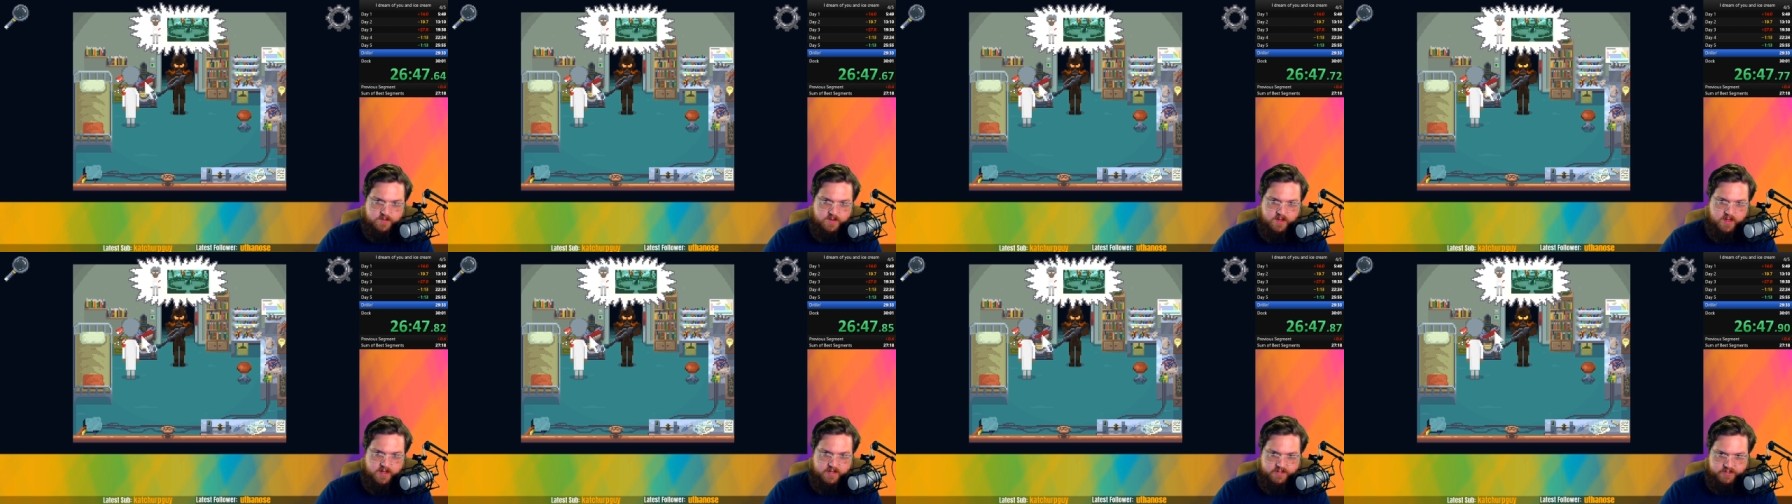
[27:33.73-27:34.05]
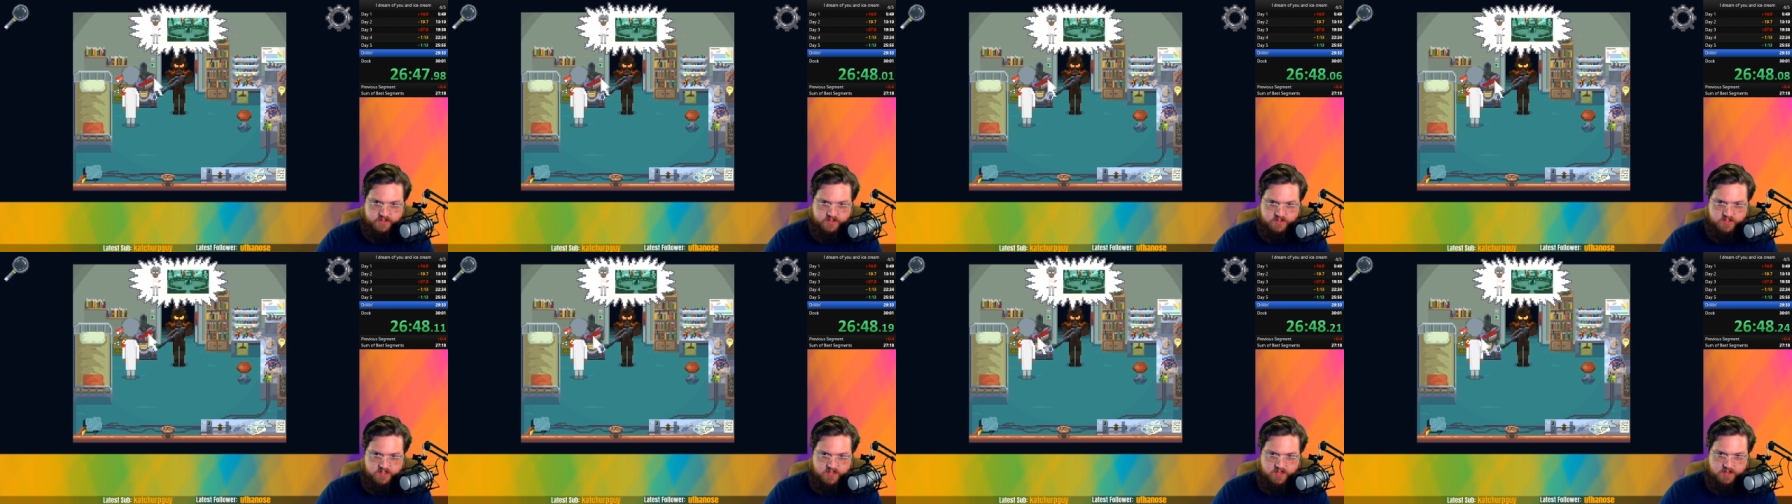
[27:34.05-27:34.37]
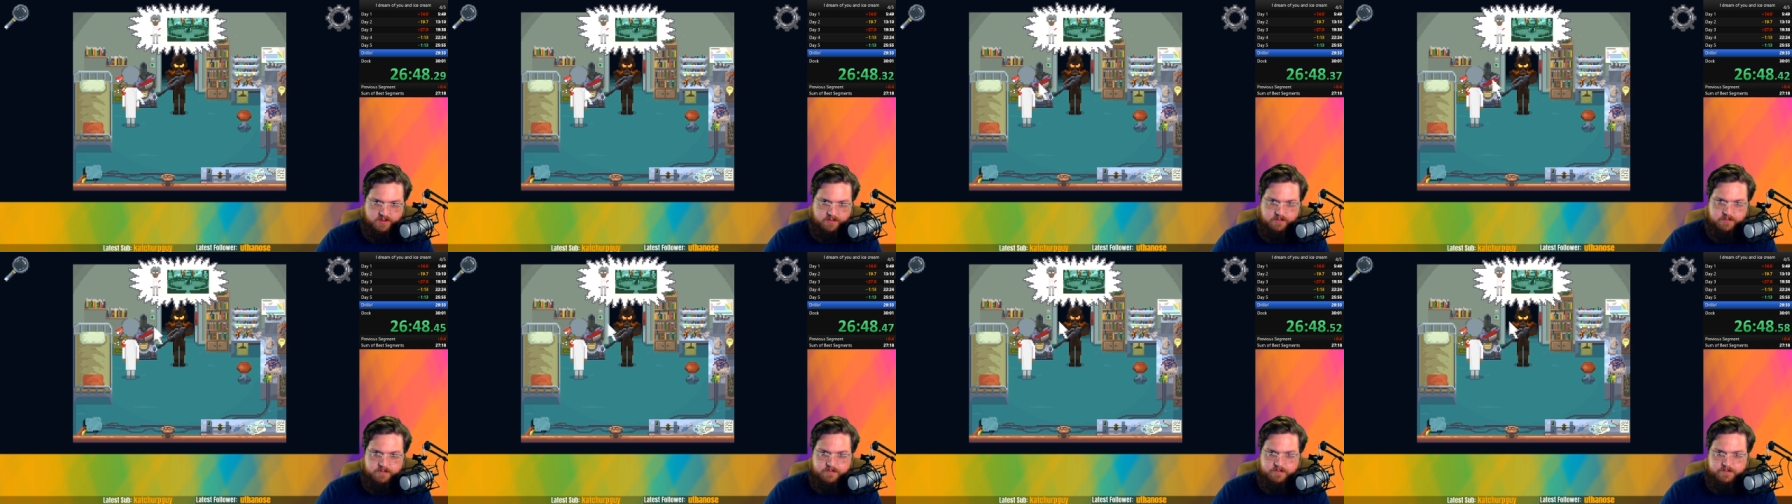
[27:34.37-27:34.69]
As you can see,
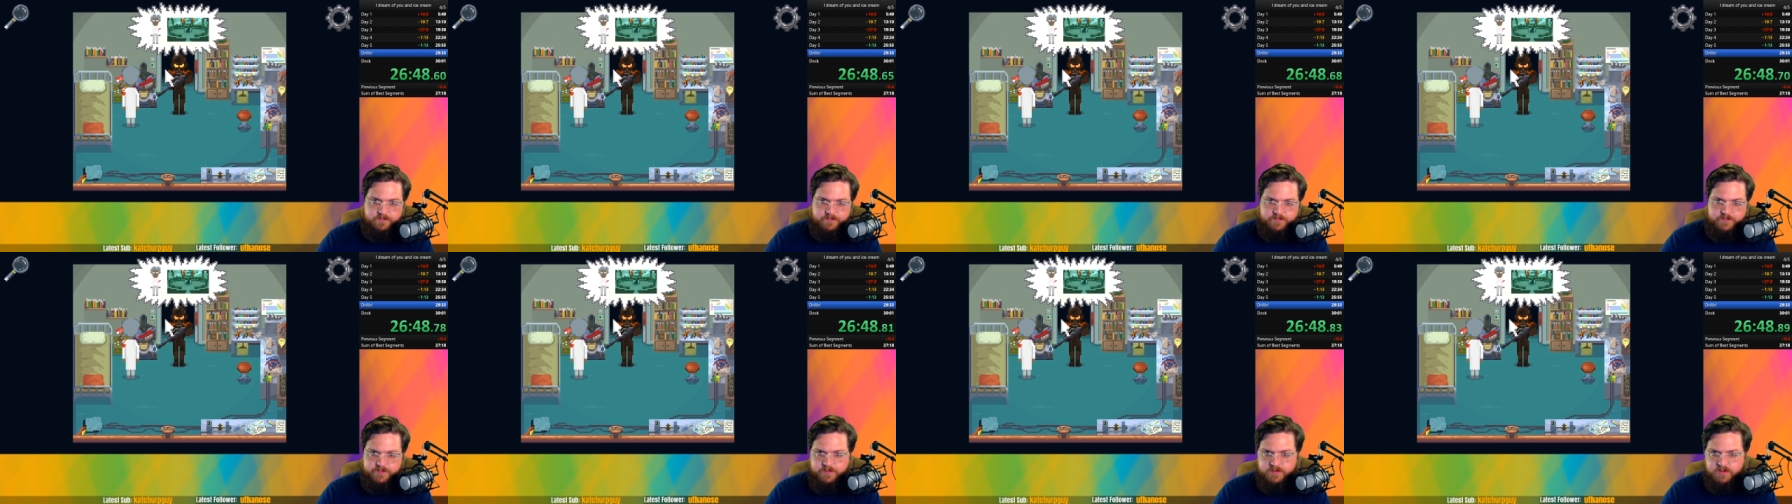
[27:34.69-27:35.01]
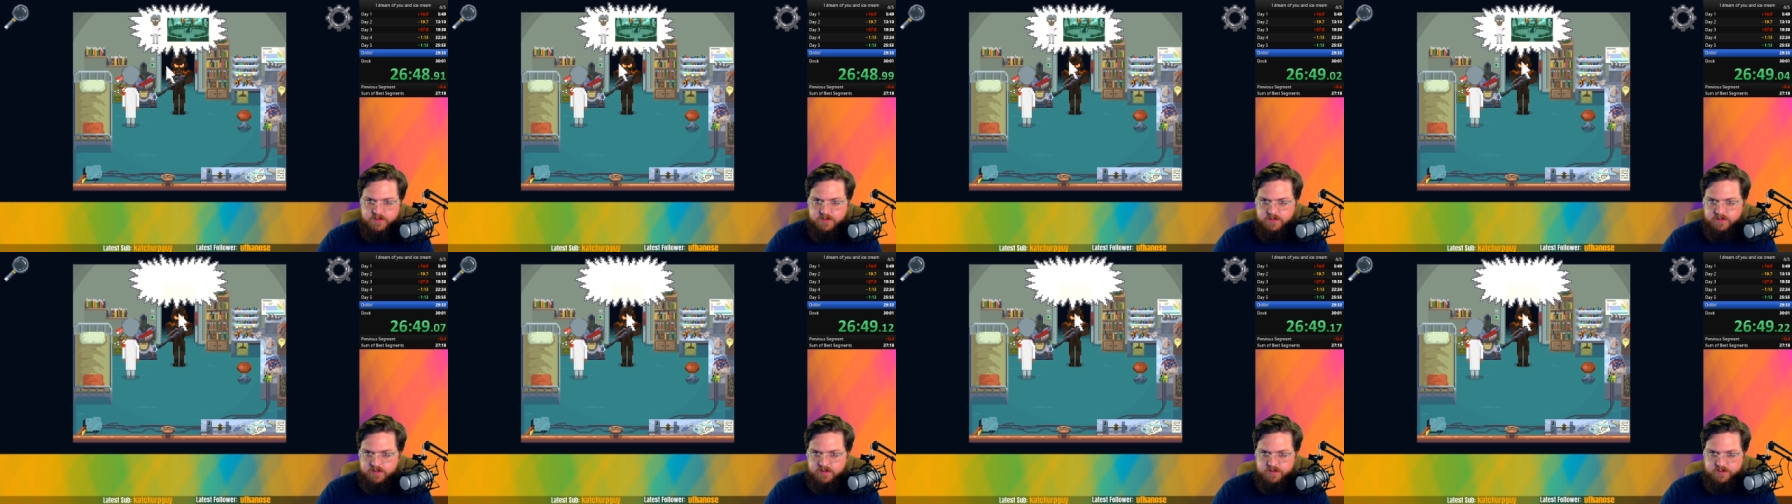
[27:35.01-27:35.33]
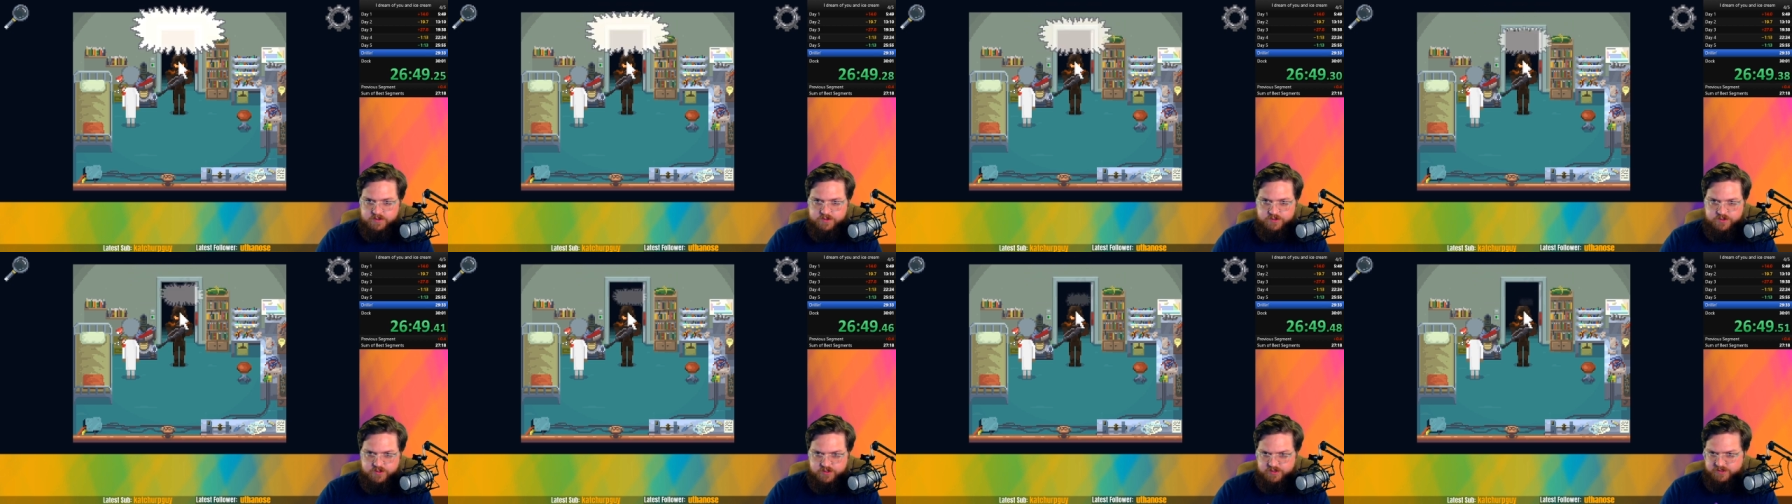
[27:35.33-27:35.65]

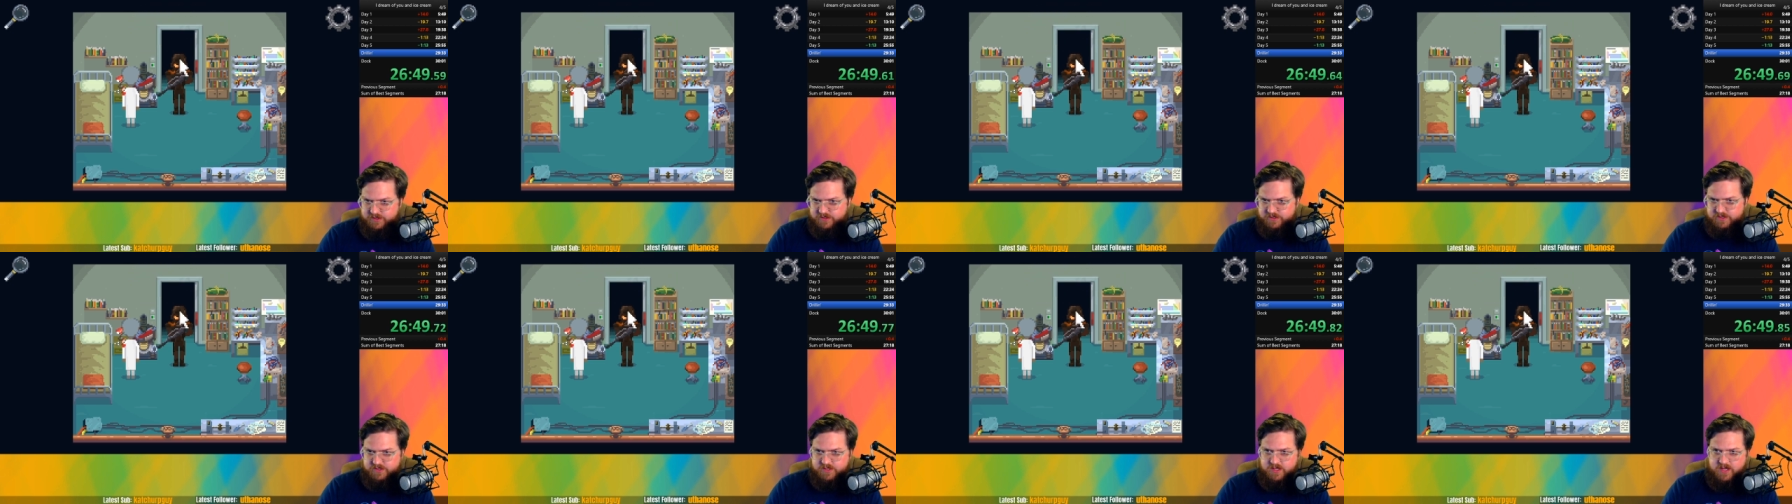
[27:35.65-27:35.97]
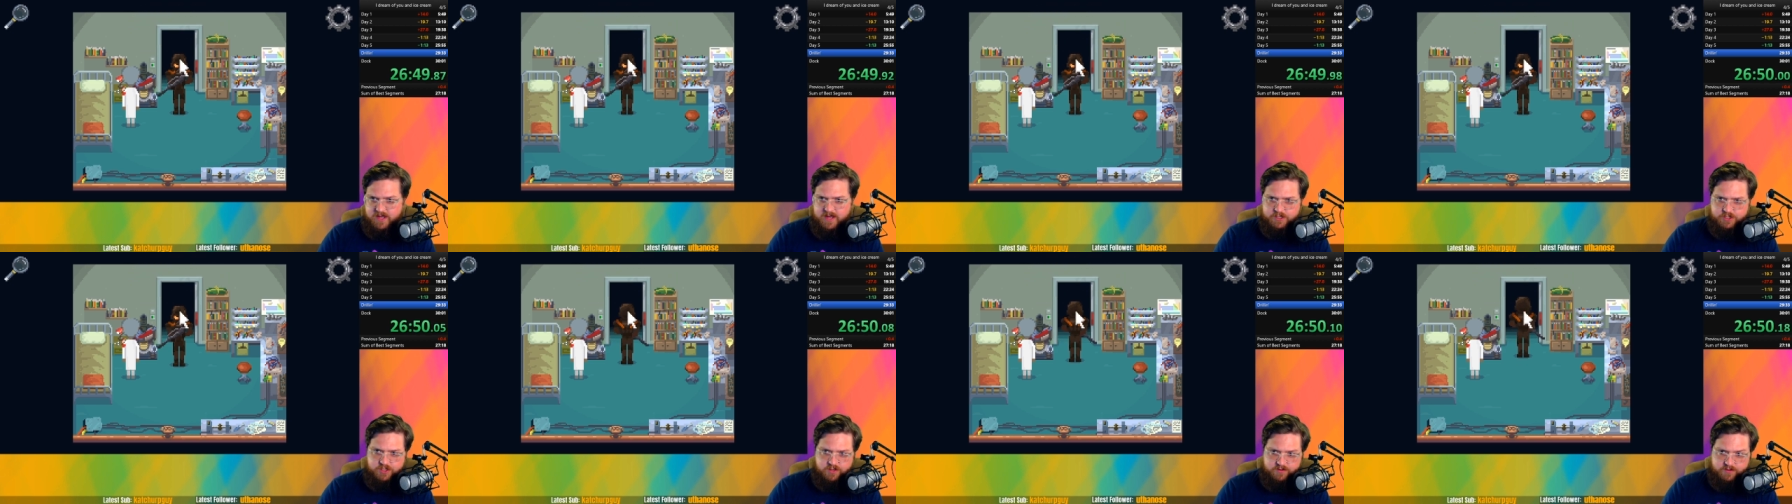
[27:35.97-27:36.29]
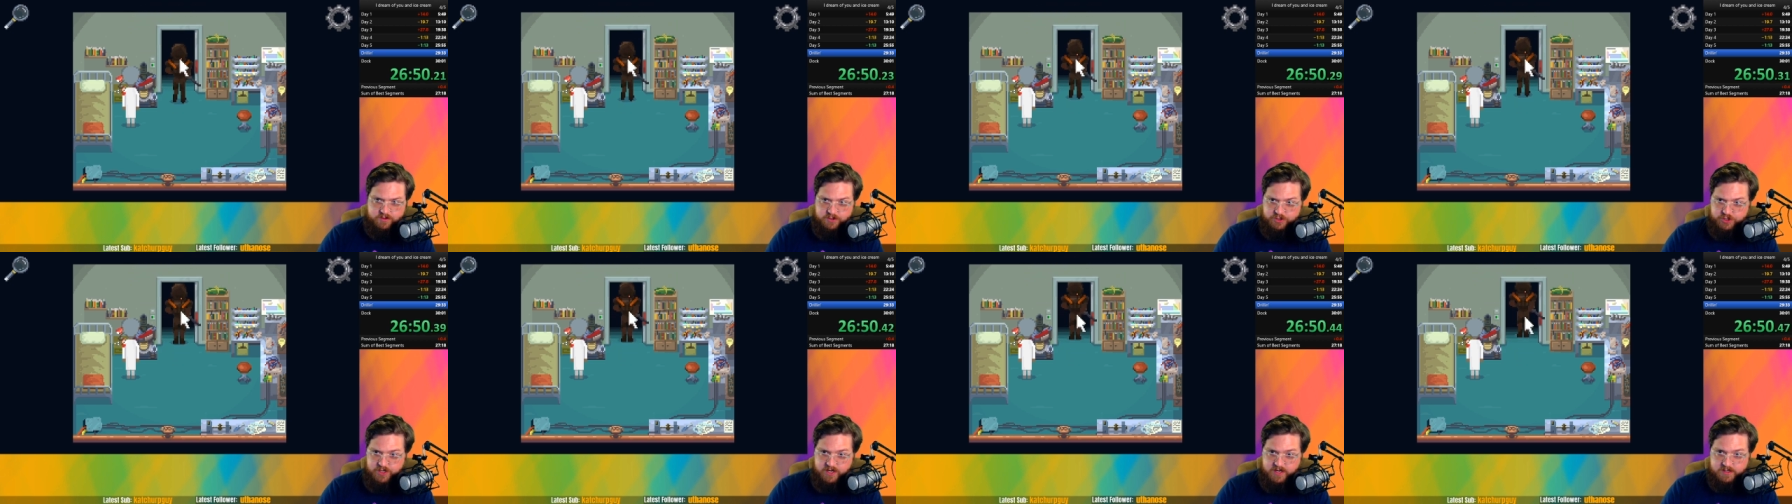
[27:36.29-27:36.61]
just a slash on the
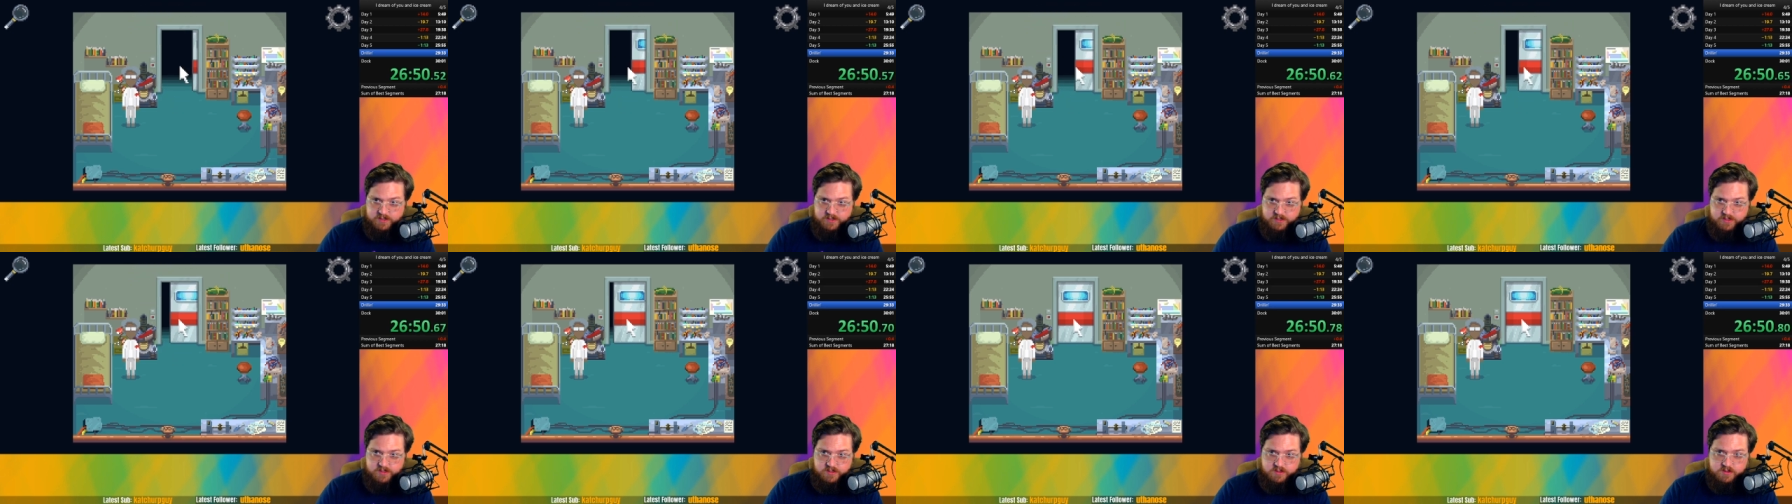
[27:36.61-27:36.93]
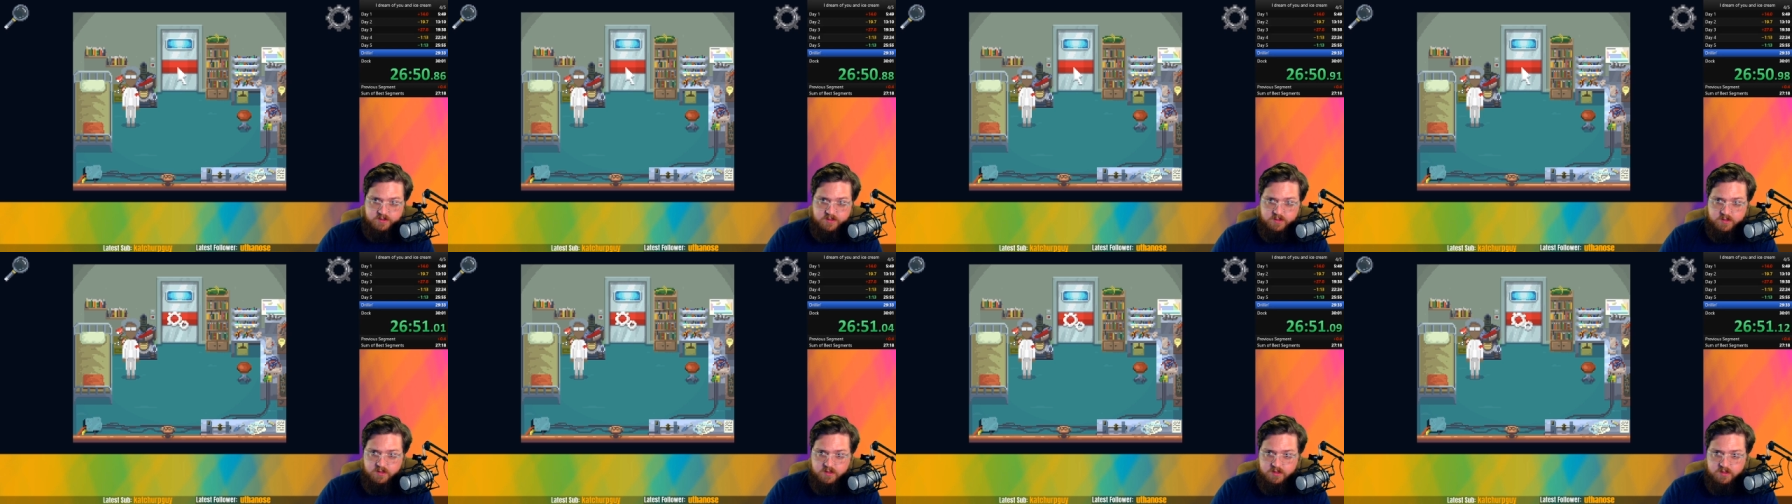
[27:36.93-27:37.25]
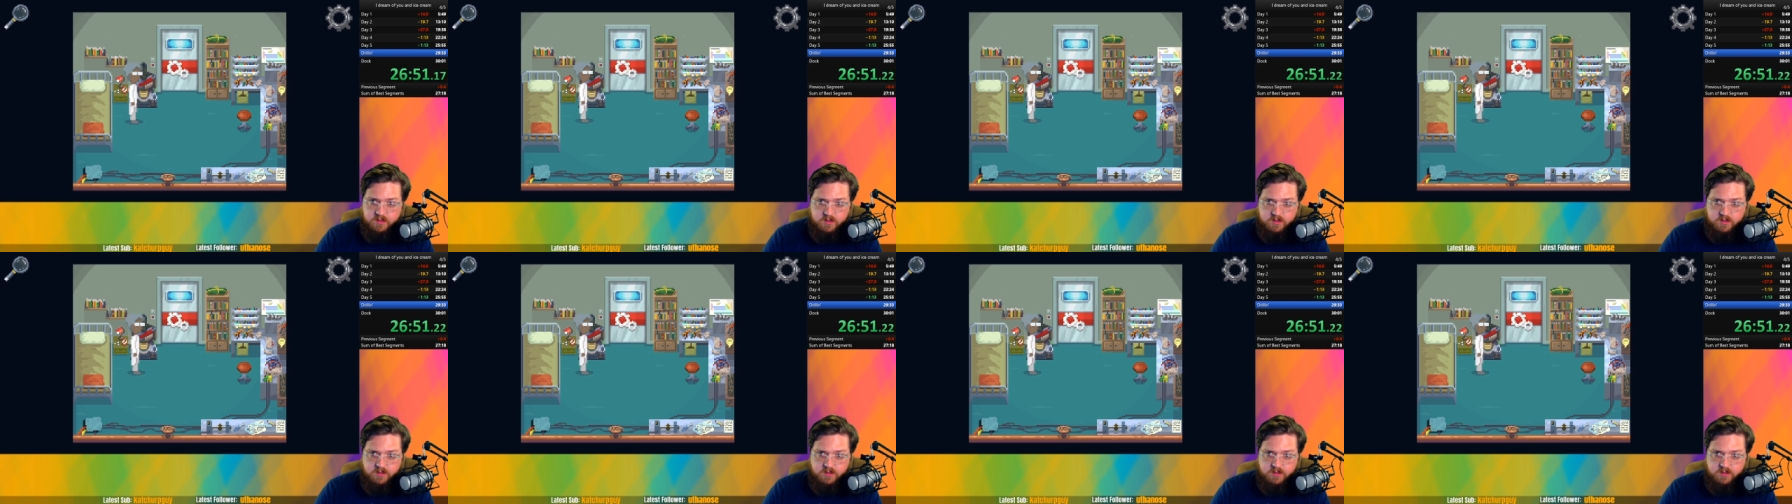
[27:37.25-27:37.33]
chest.